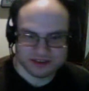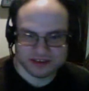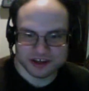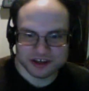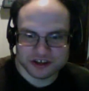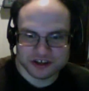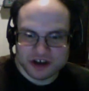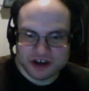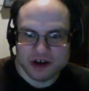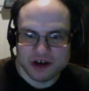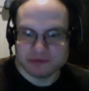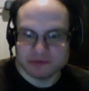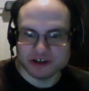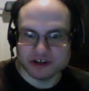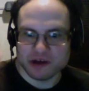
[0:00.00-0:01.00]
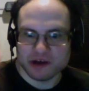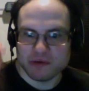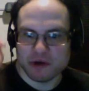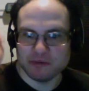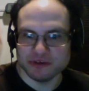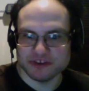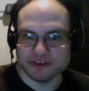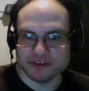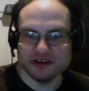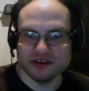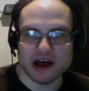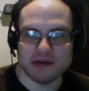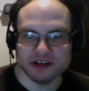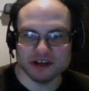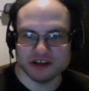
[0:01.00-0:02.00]
you go. I'm gonna come up with
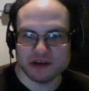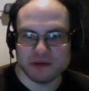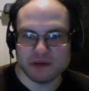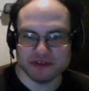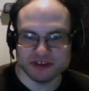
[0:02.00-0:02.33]
a